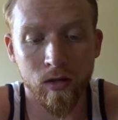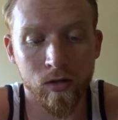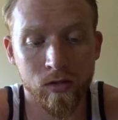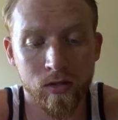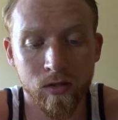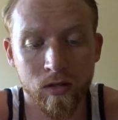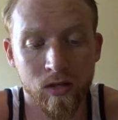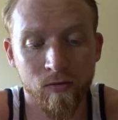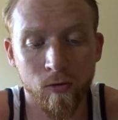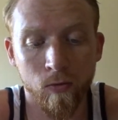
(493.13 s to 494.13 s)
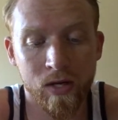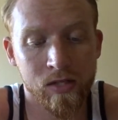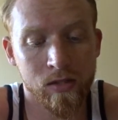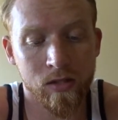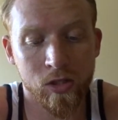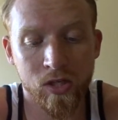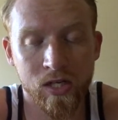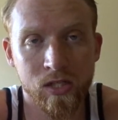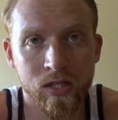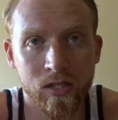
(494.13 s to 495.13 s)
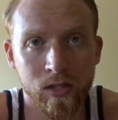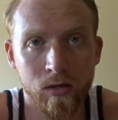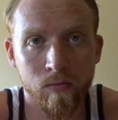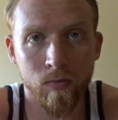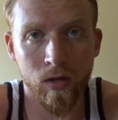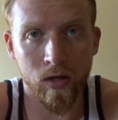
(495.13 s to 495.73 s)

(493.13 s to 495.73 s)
there's different ways to change things up,